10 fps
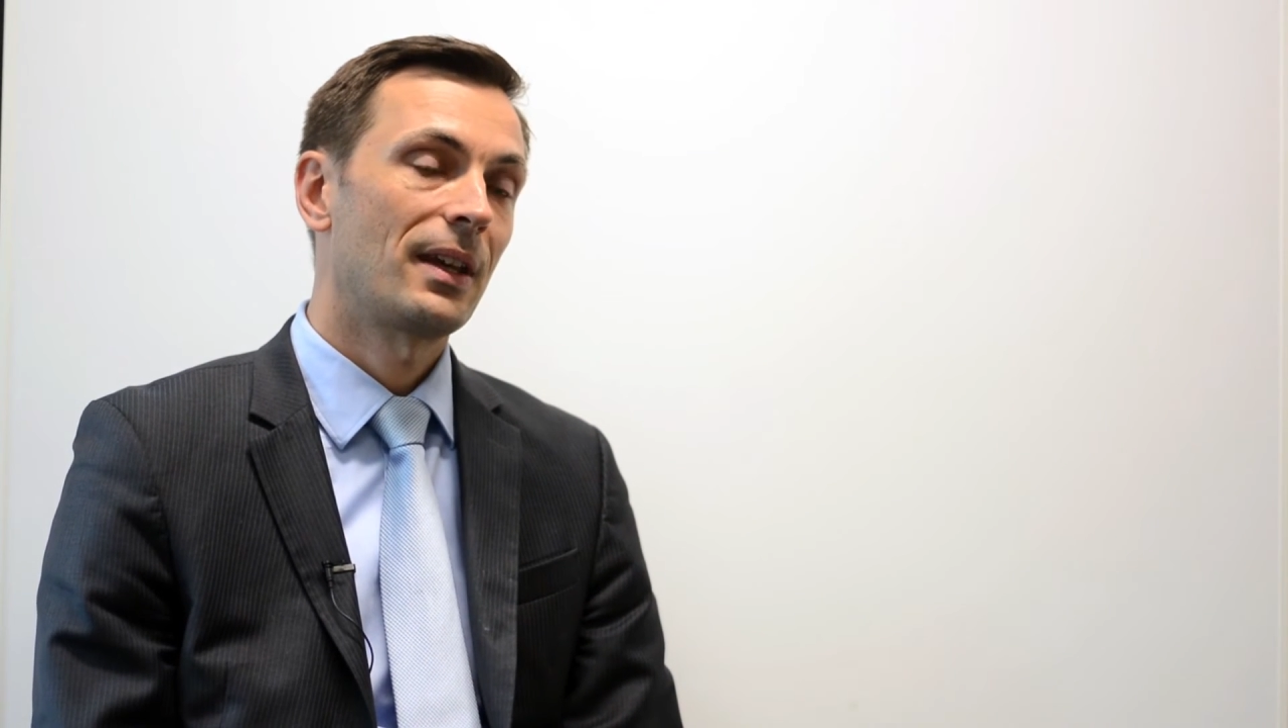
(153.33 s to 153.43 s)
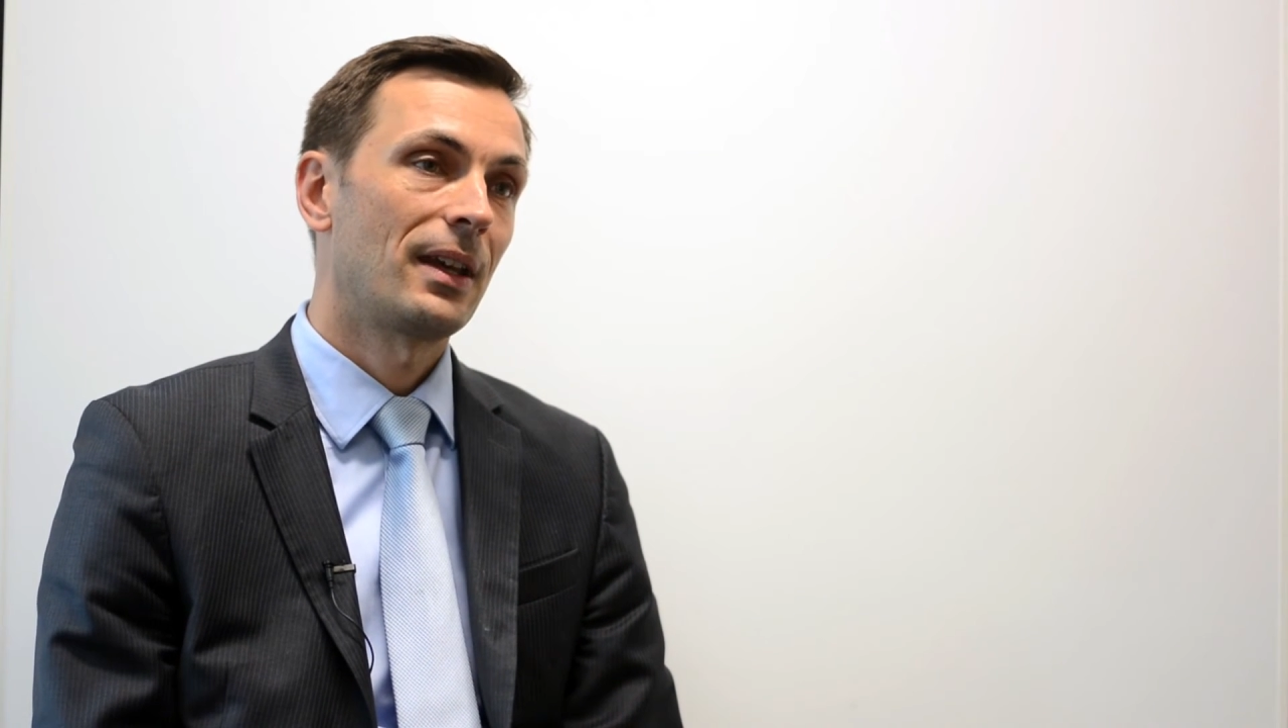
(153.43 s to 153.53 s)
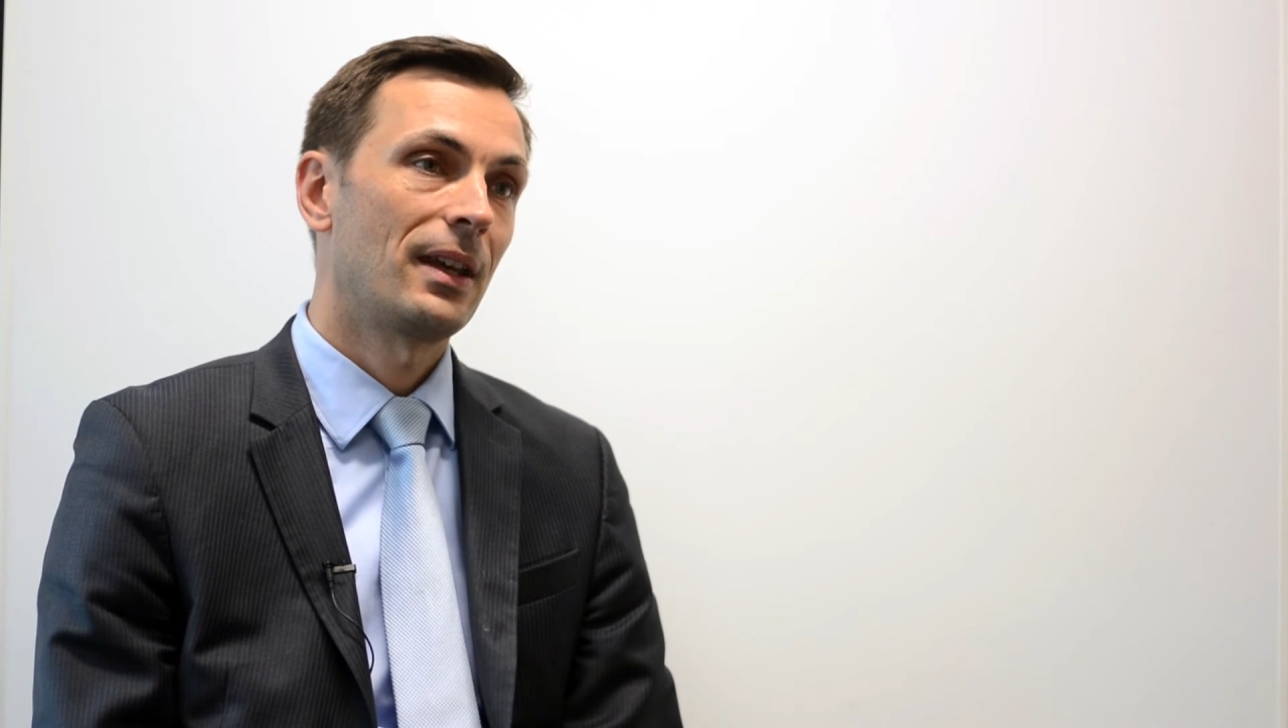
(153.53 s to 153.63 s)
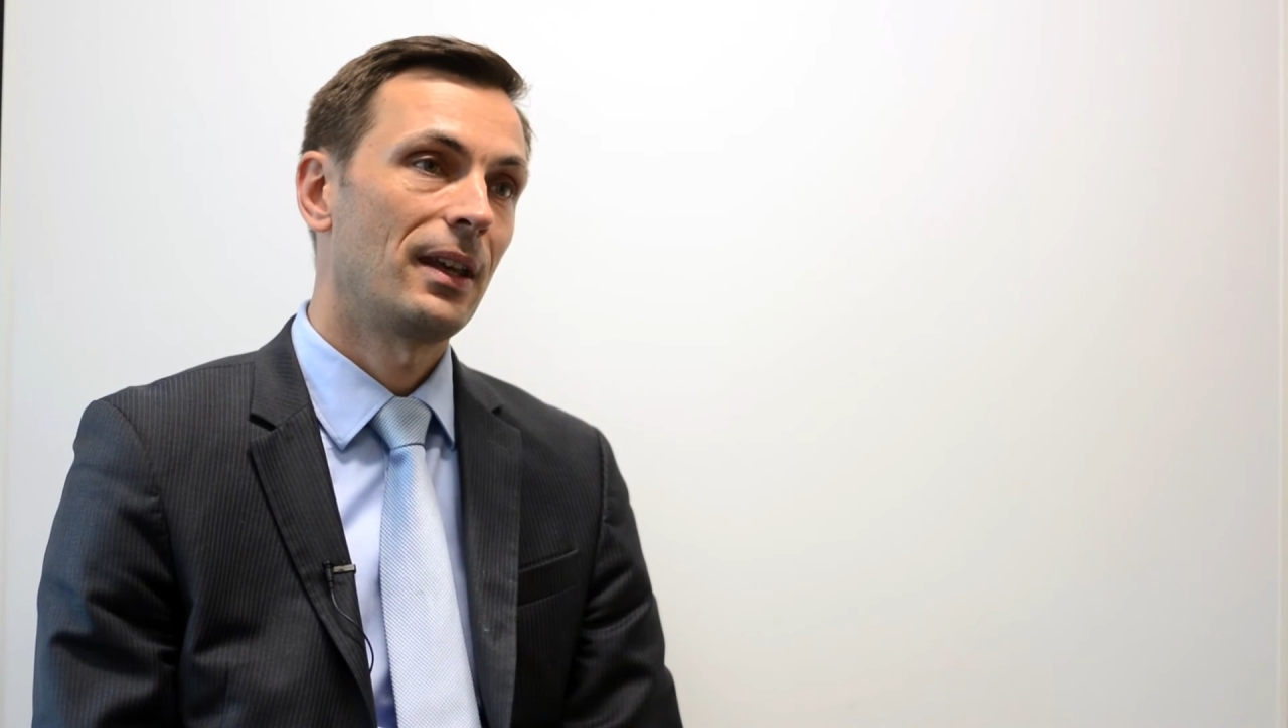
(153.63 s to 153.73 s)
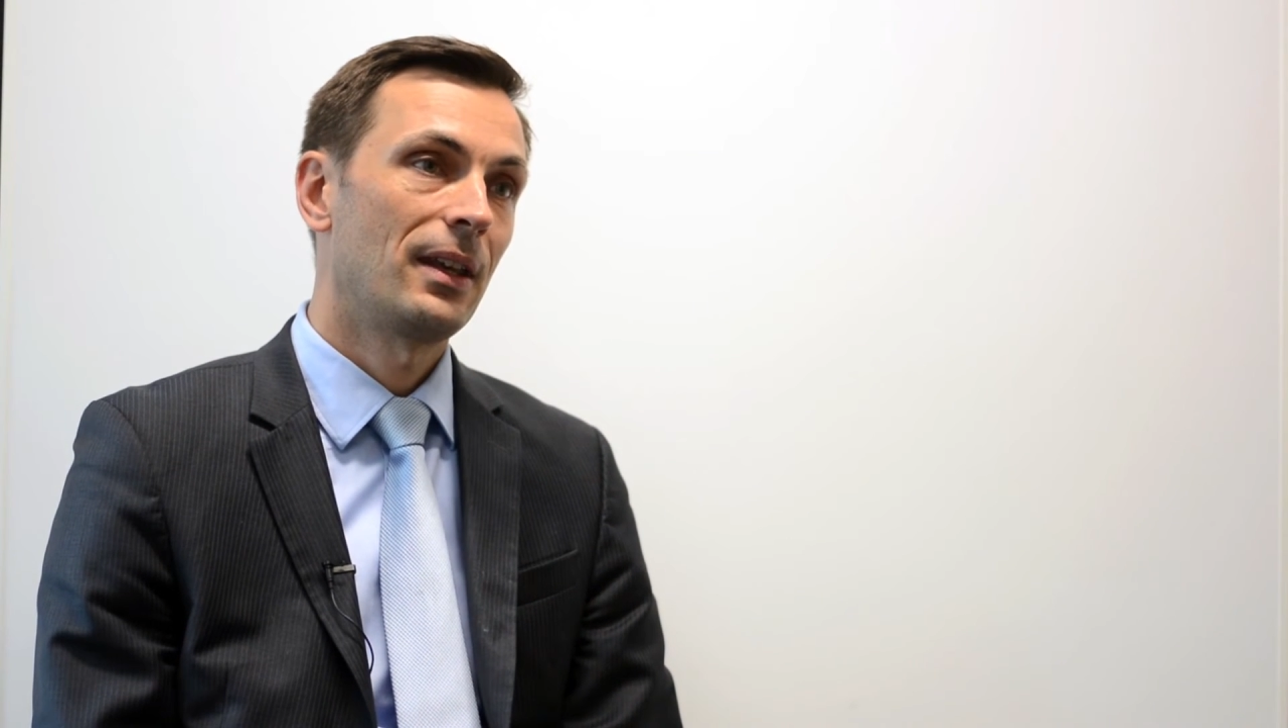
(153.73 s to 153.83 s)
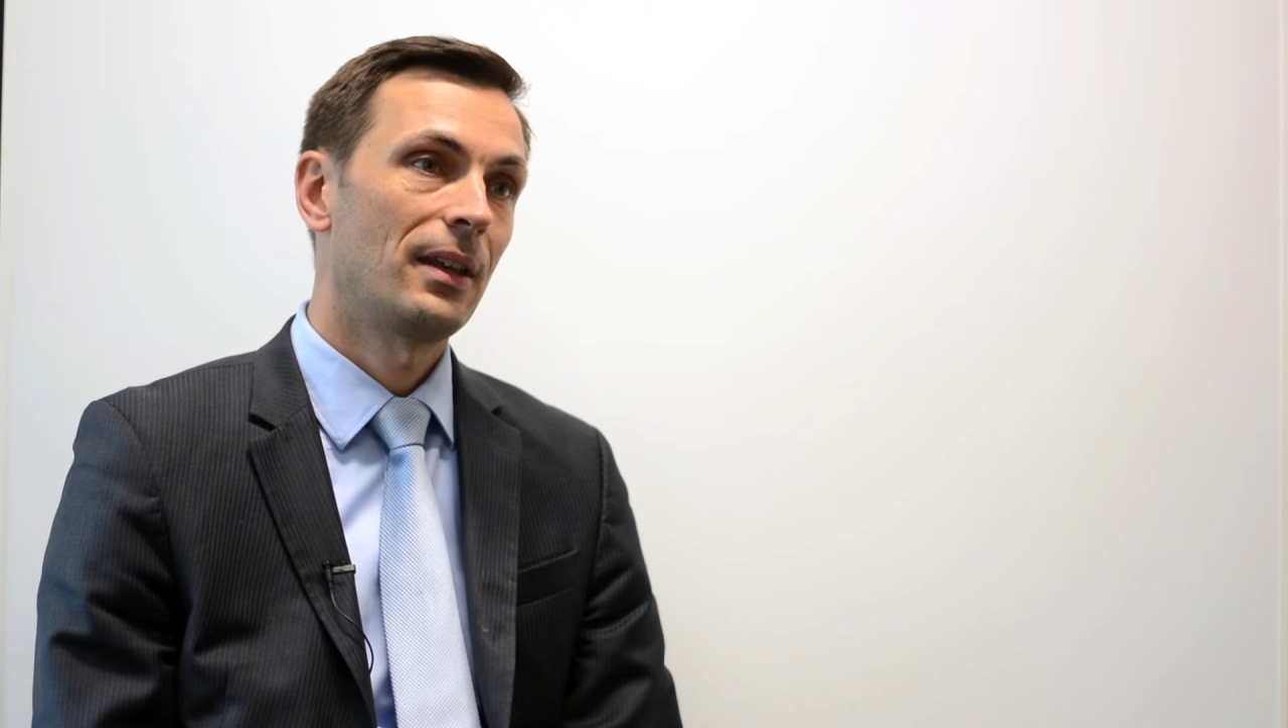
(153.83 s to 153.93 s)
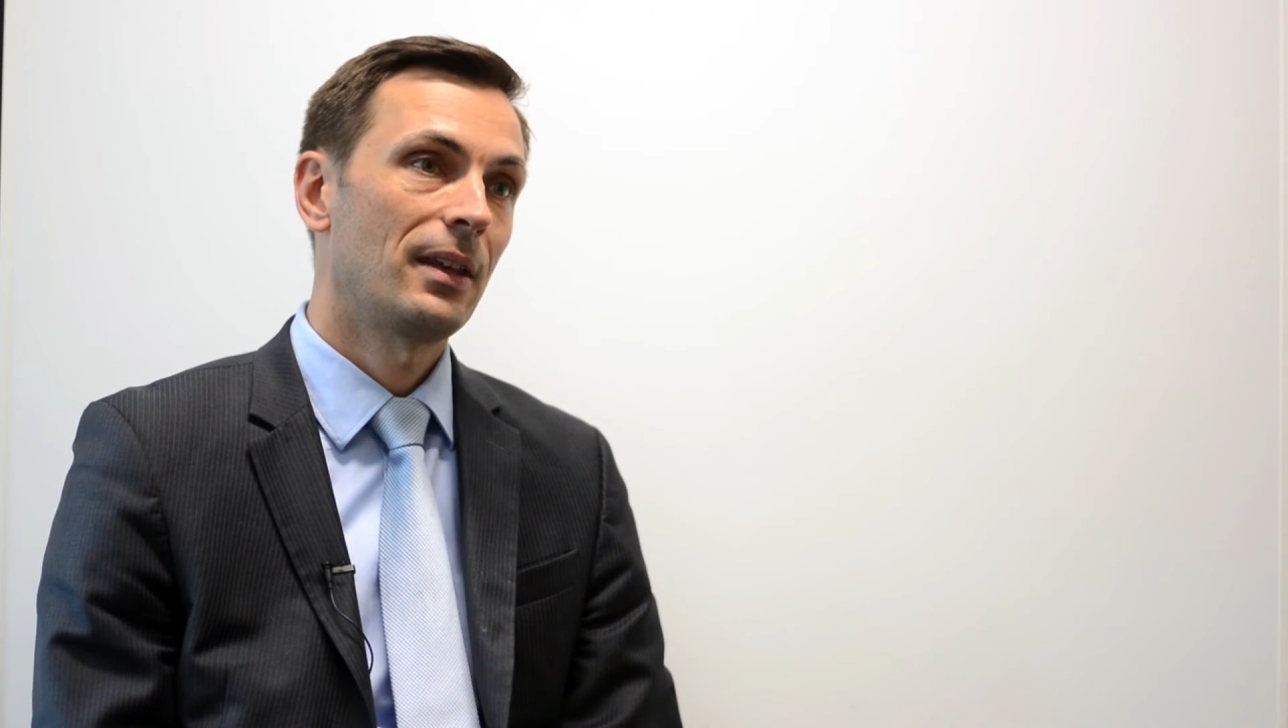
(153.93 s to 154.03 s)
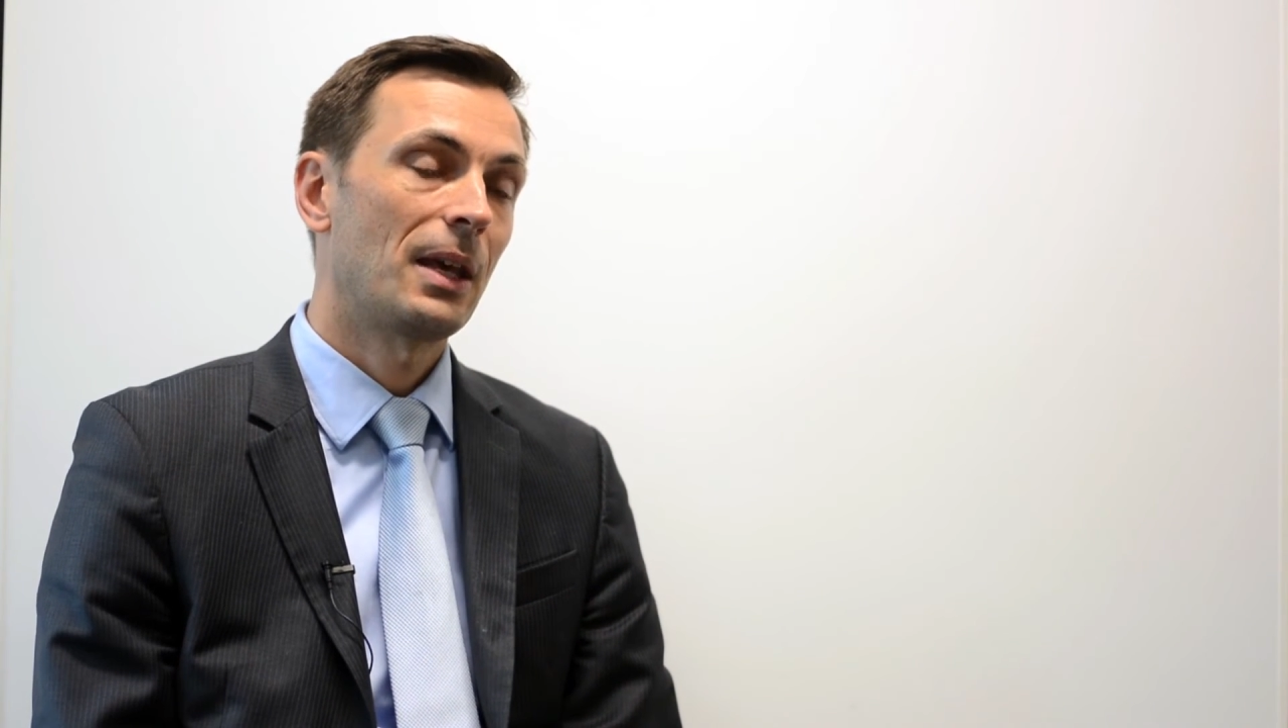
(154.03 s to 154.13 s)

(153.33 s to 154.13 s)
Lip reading: a